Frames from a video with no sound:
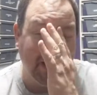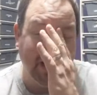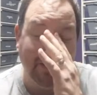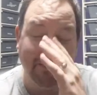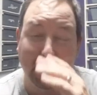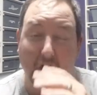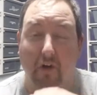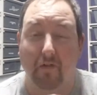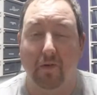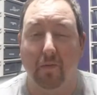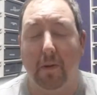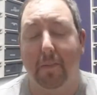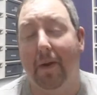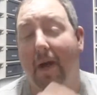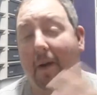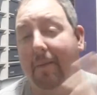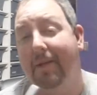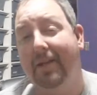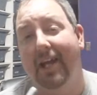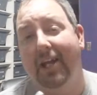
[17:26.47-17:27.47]
Anything left over,
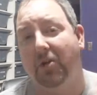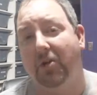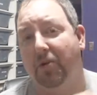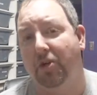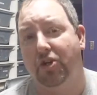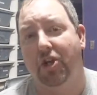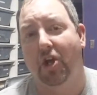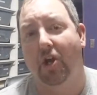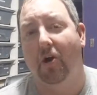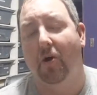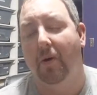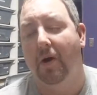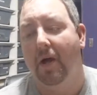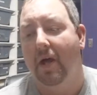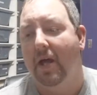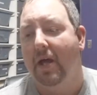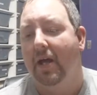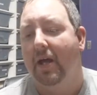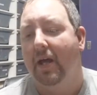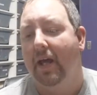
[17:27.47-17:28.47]
we'd probably take to a show.